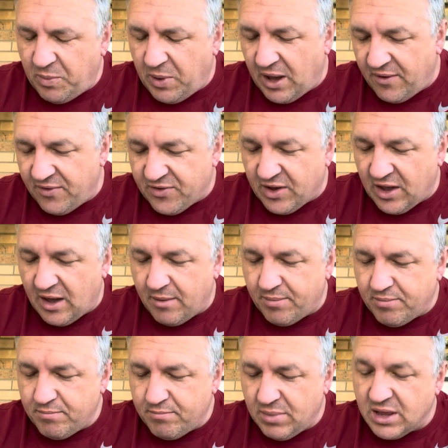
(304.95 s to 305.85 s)
puffs
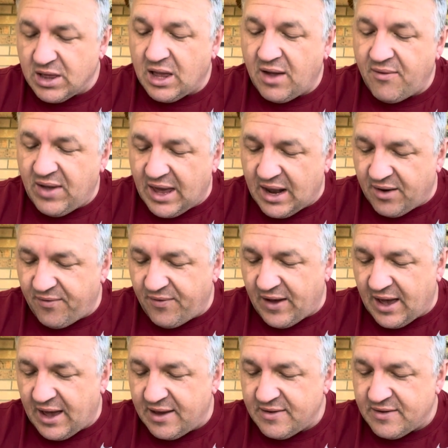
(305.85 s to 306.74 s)
up, but love
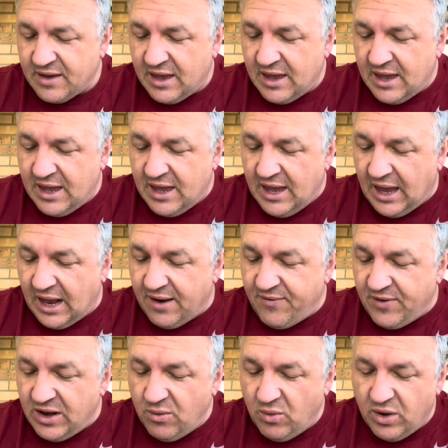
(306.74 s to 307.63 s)
edifies. And
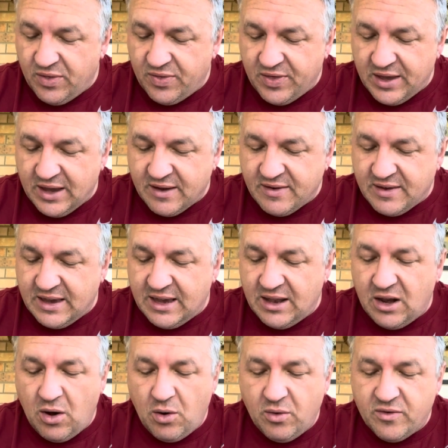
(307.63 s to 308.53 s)
if anyone thinks he
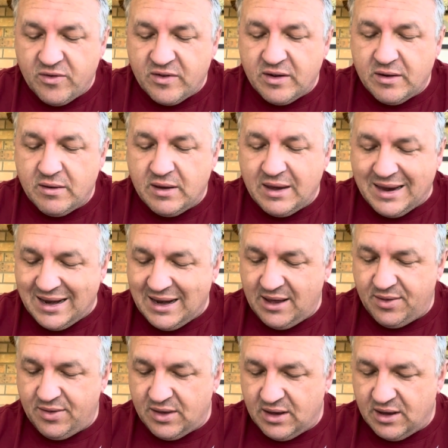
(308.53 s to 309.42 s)
knows
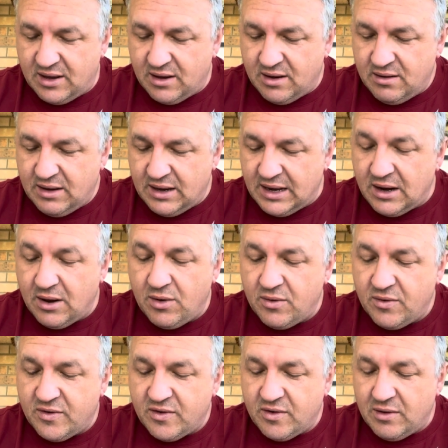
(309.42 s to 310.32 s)
anything, he
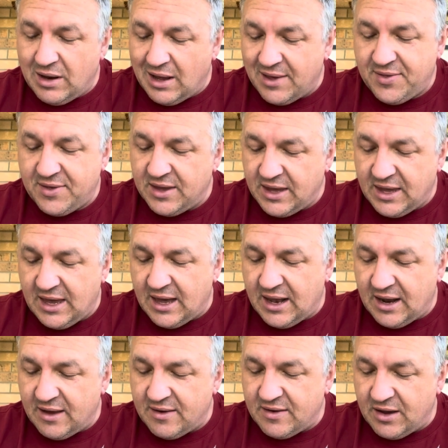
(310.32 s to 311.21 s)
knows nothing
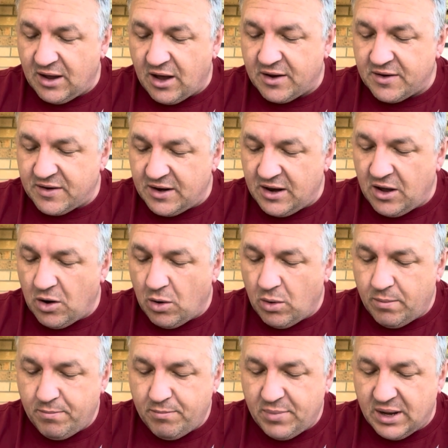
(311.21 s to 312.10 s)
yet as he ought to
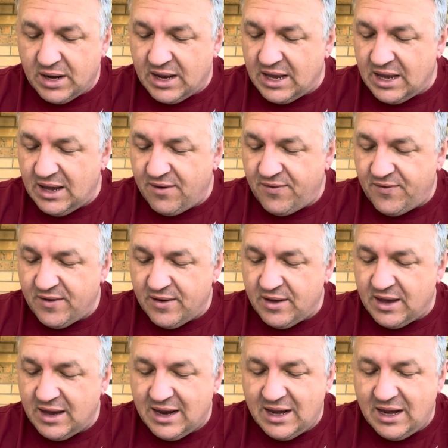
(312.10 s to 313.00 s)
know. But if
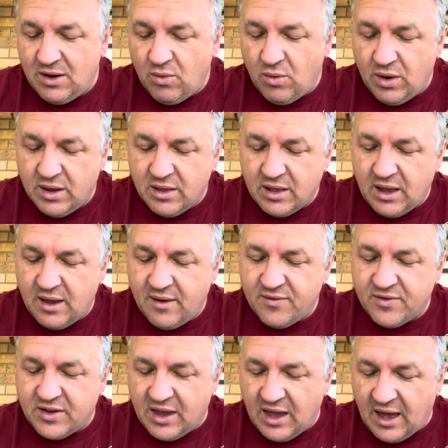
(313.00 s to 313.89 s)
anyone
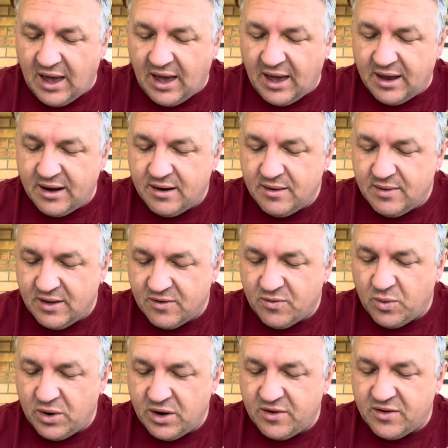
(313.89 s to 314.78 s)
loves God,
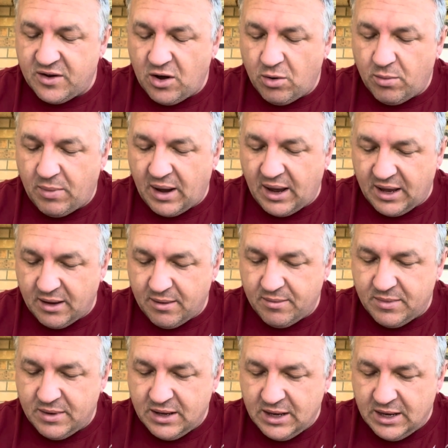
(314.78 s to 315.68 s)
this one is known by
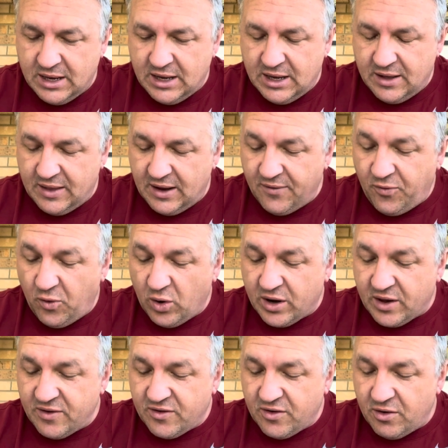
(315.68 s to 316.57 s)
him. Therefore,
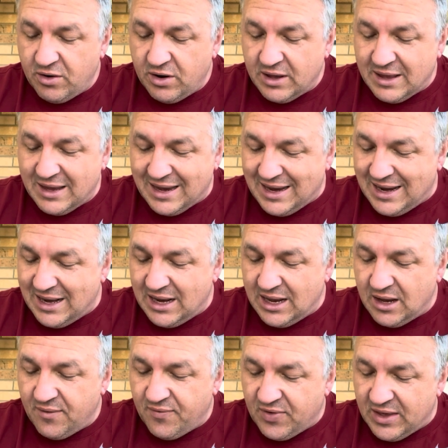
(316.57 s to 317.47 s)
concerning the
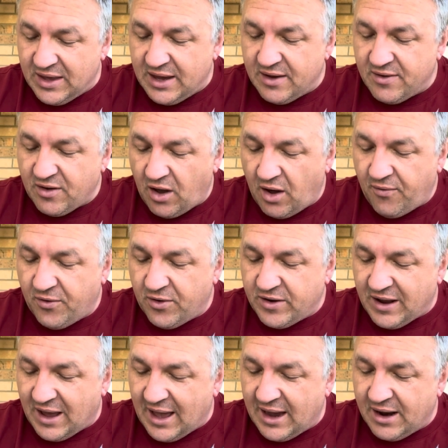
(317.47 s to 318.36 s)
eating of things offered
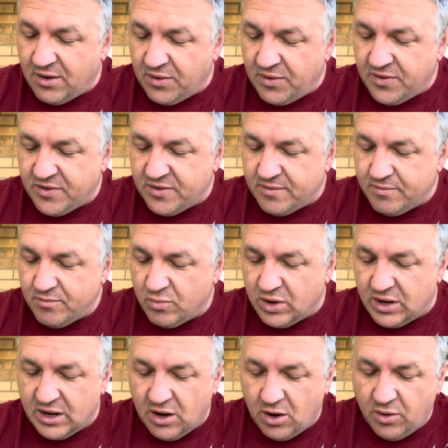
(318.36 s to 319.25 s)
to idols,
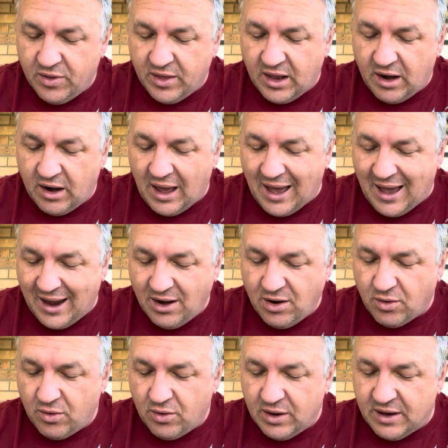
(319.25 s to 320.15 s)
we know that an
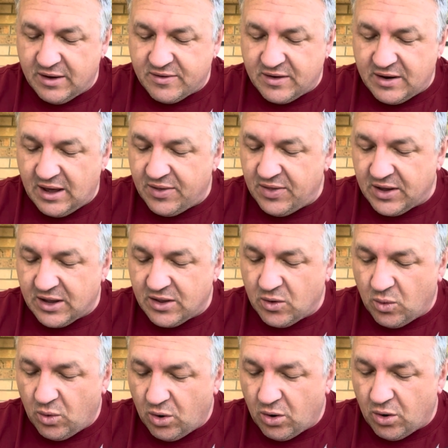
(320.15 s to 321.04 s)
idol is nothing in
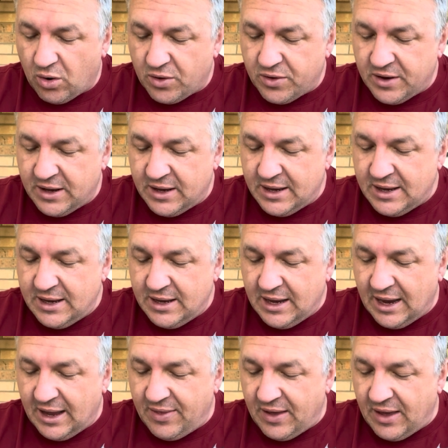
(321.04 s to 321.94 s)
the world,
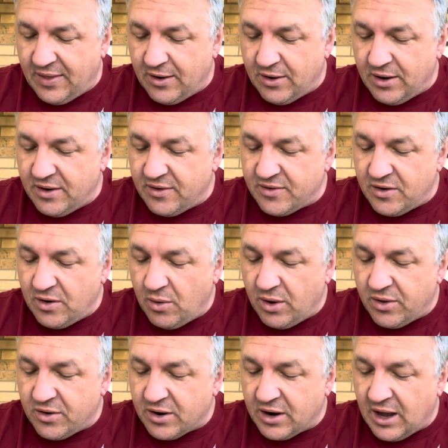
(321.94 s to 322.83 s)
and that there is no
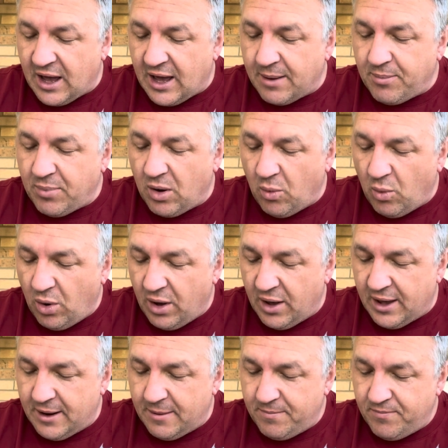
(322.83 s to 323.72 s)
other God but
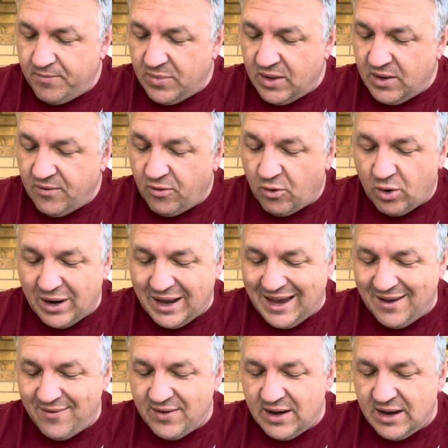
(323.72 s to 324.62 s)
one. For
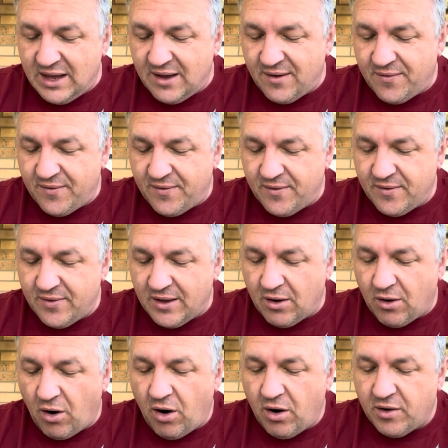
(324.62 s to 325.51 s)
even if
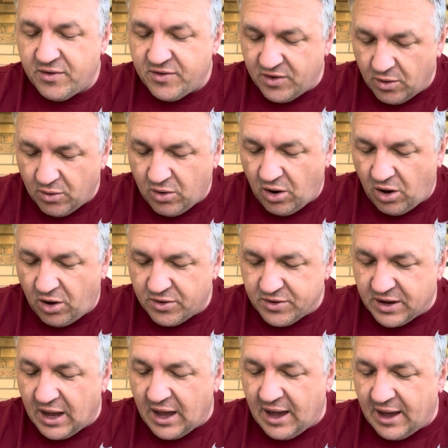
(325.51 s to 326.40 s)
there are
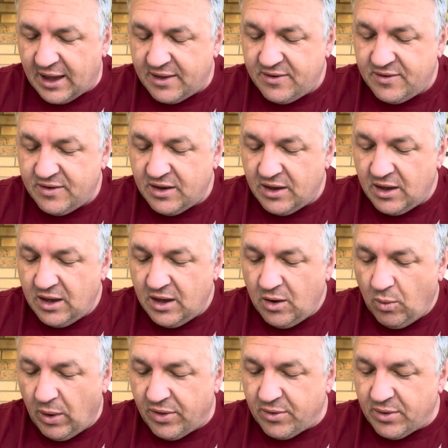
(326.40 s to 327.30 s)
so-called gods,
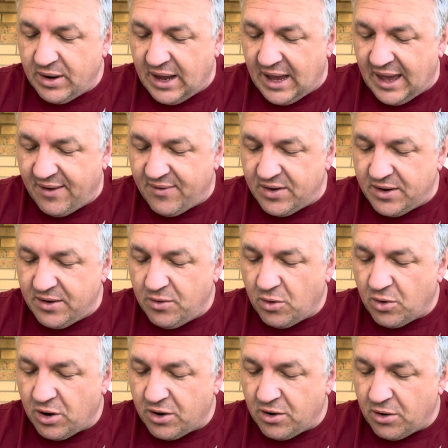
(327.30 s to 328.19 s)
whether in heaven
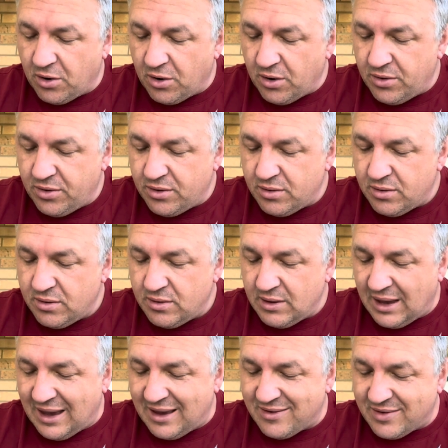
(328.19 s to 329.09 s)
or on earth,
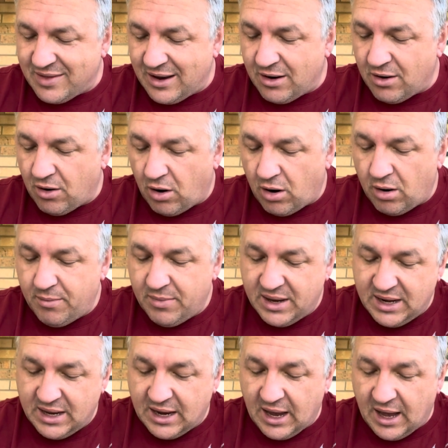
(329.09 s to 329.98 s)
as there are
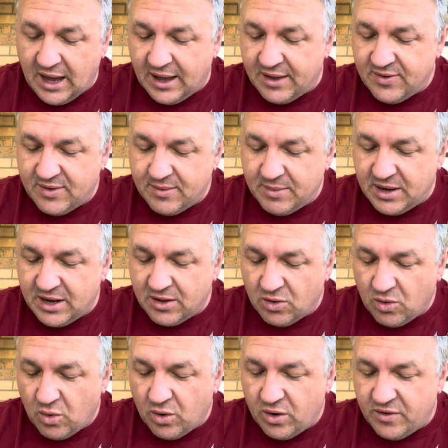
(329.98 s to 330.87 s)
many gods and many
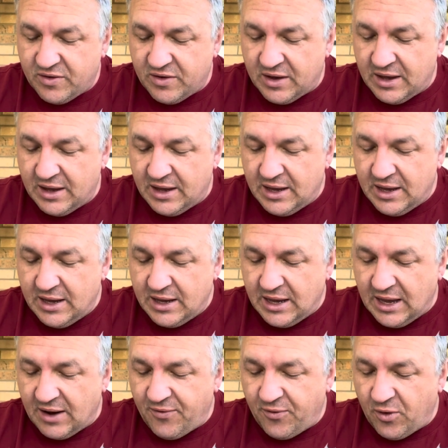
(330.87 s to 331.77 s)
lords,
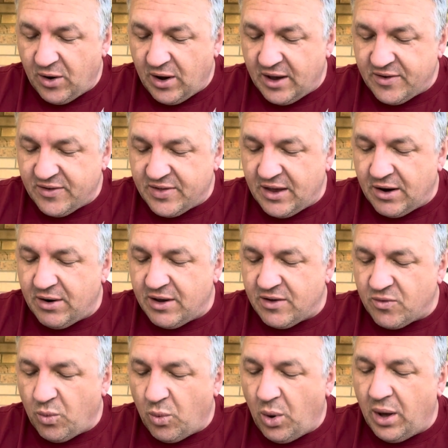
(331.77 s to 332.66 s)
yet for us there
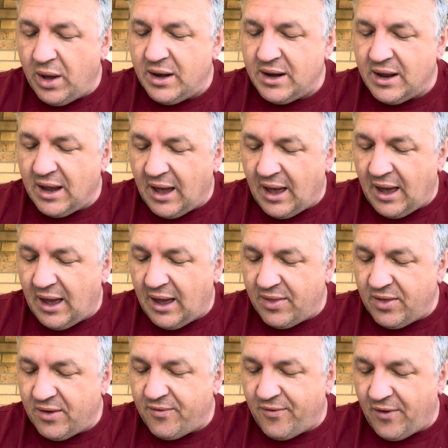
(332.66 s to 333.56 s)
is one
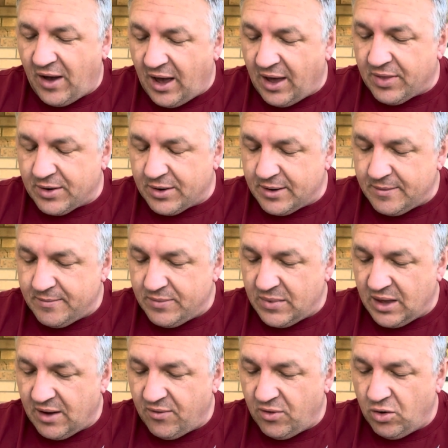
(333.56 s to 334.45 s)
God, the Father,
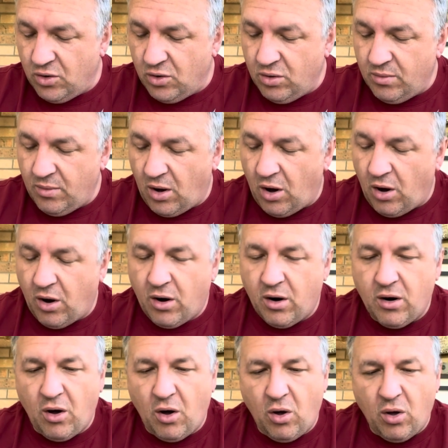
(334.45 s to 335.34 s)
of whom
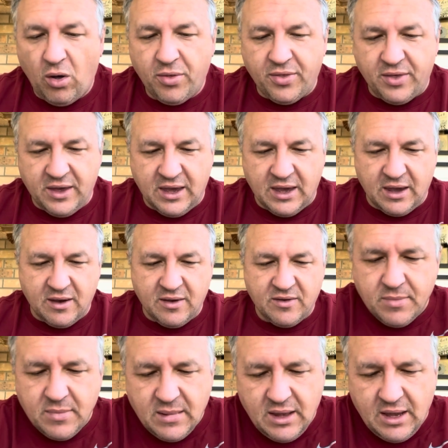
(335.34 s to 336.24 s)
are all
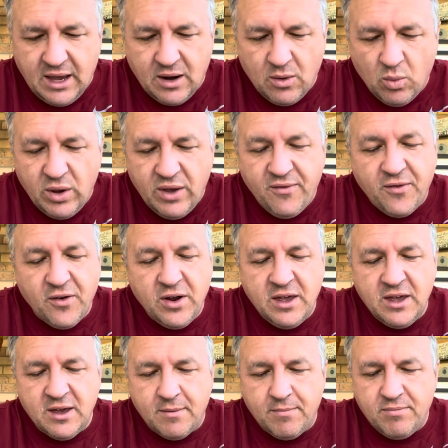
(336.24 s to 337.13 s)
things, and we for
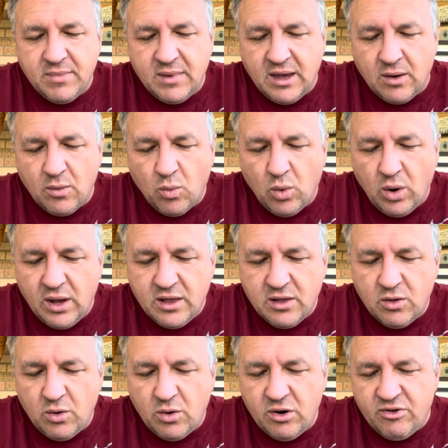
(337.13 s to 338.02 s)
him, and
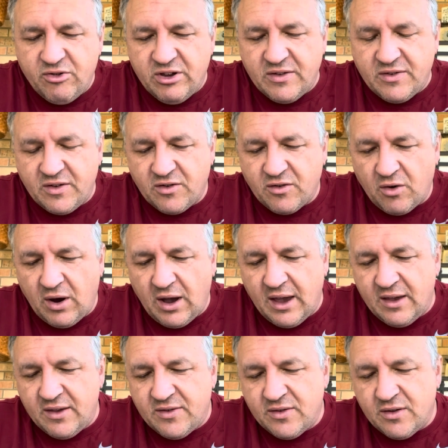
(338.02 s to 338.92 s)
one Lord Jesus
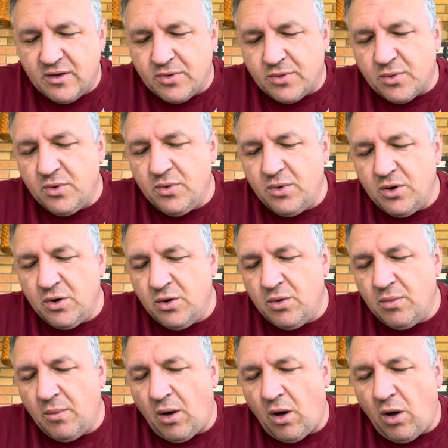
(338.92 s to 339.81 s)
Christ, through
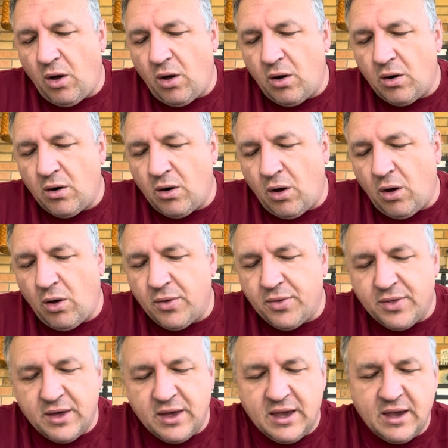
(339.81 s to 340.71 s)
whom are all
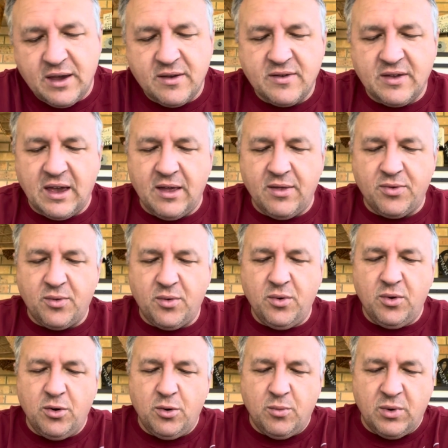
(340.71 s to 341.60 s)
things, and
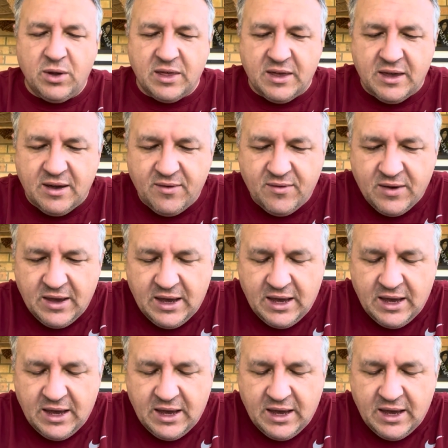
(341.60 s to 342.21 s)
through whom we live.